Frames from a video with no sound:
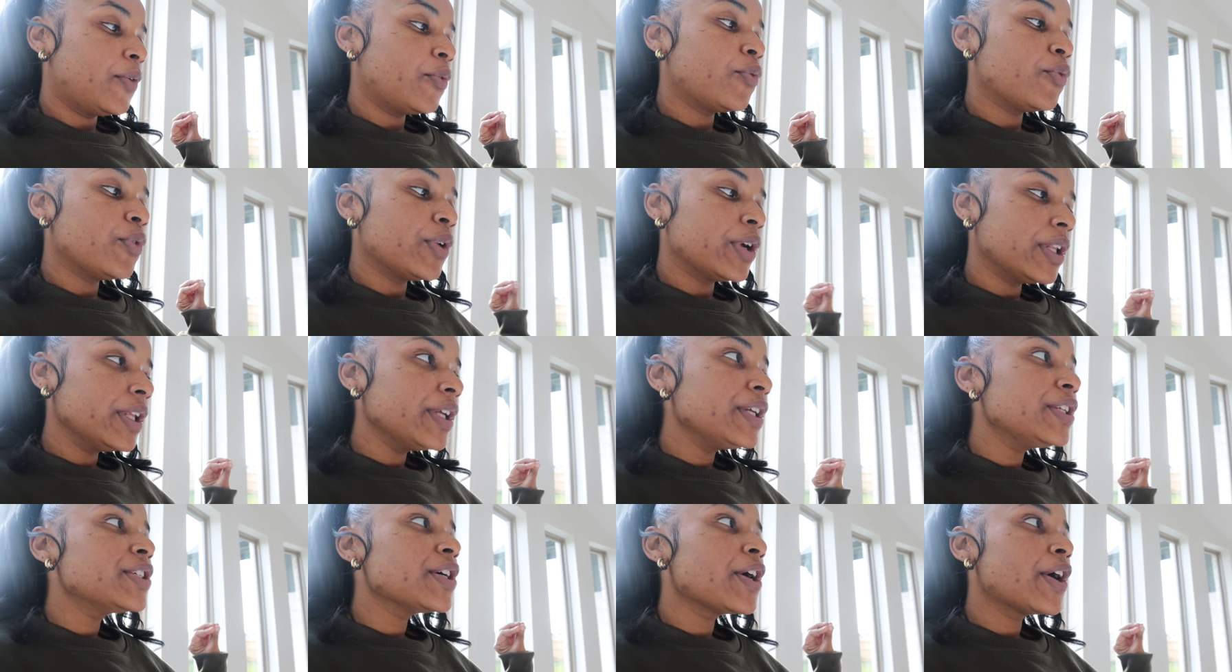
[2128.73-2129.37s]

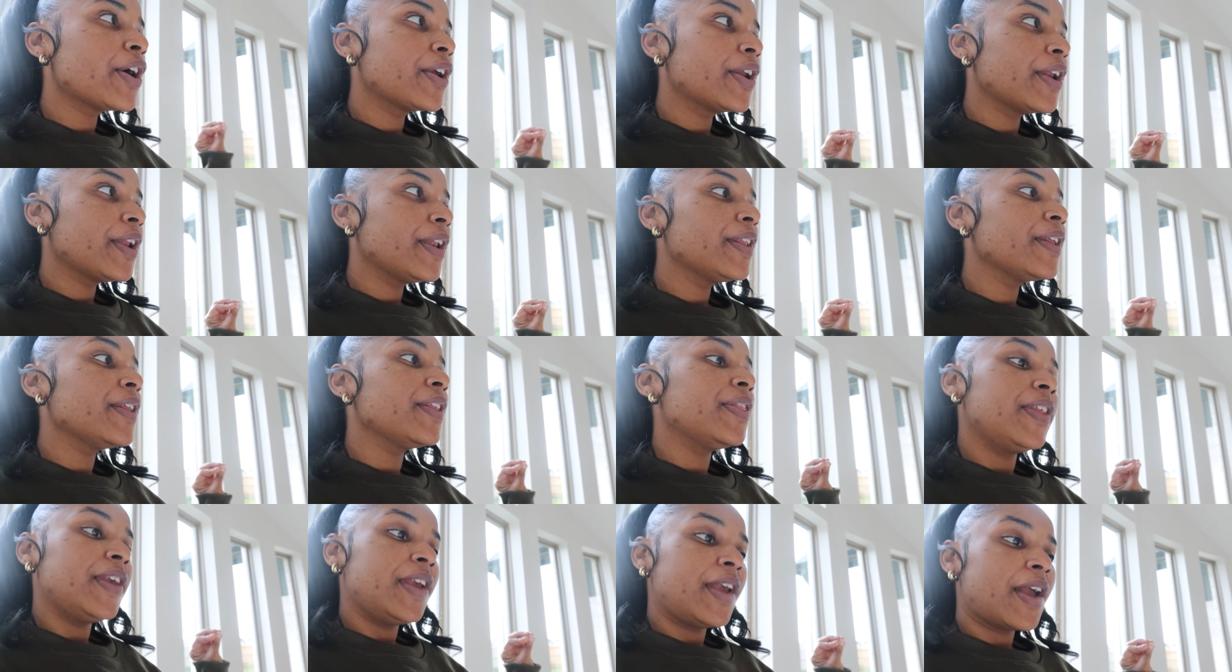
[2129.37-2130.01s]
really turning
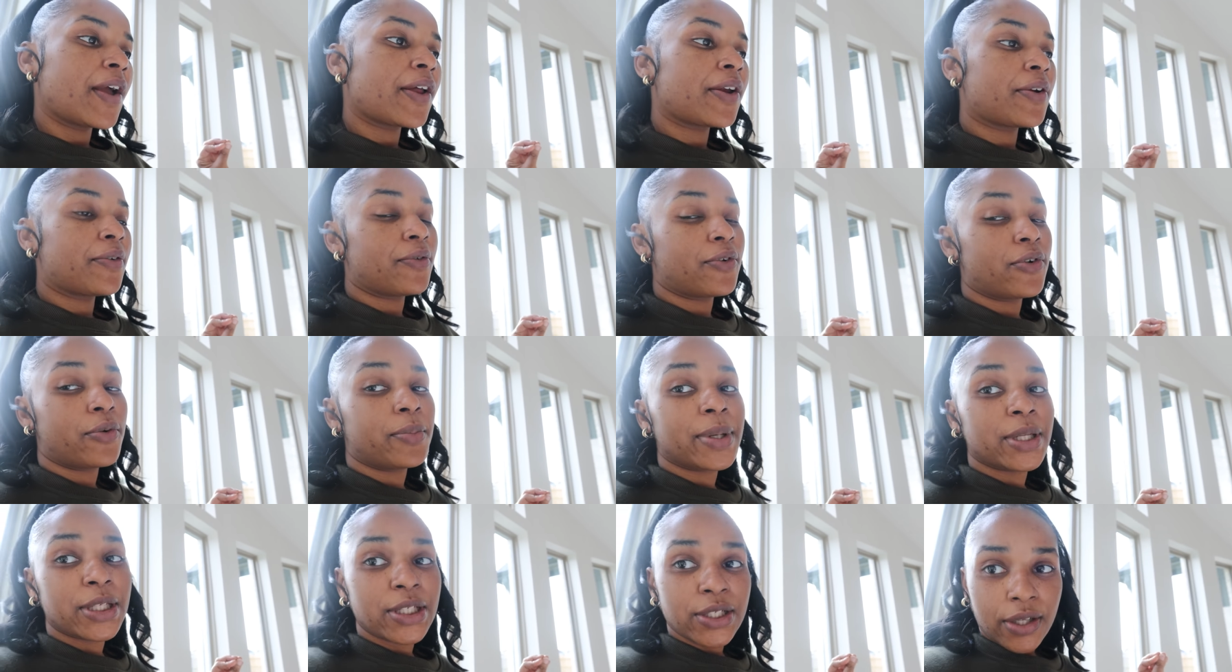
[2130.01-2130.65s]
the theater
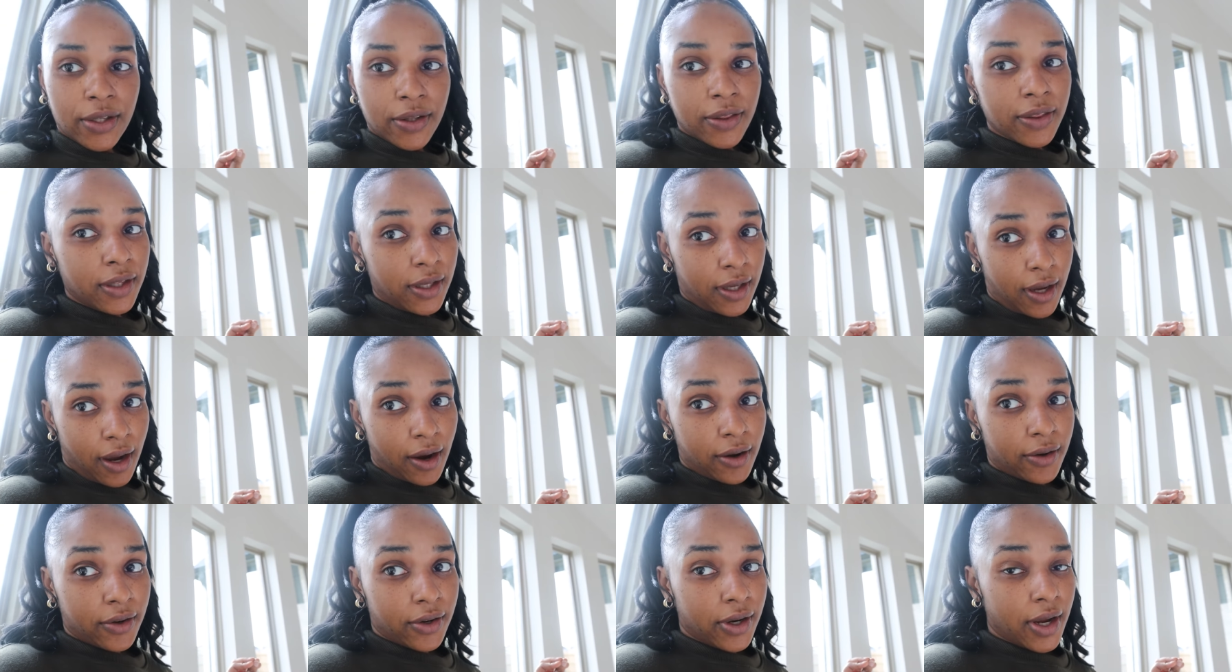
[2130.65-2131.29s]
room into a
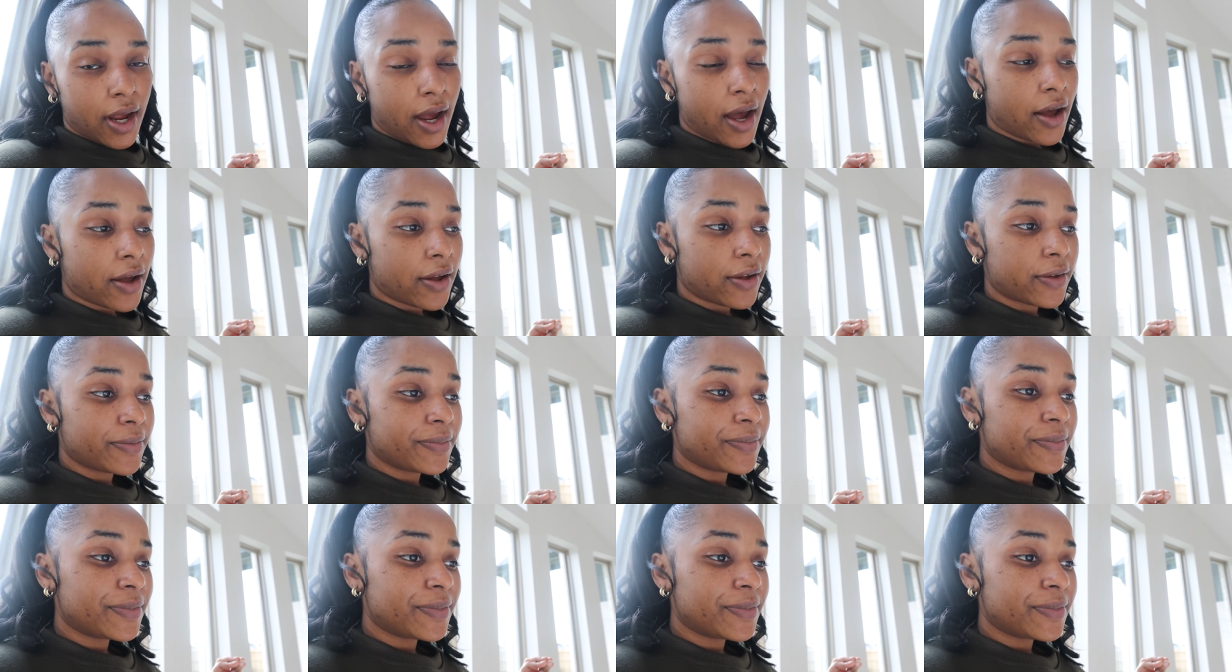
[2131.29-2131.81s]
theater, y'all.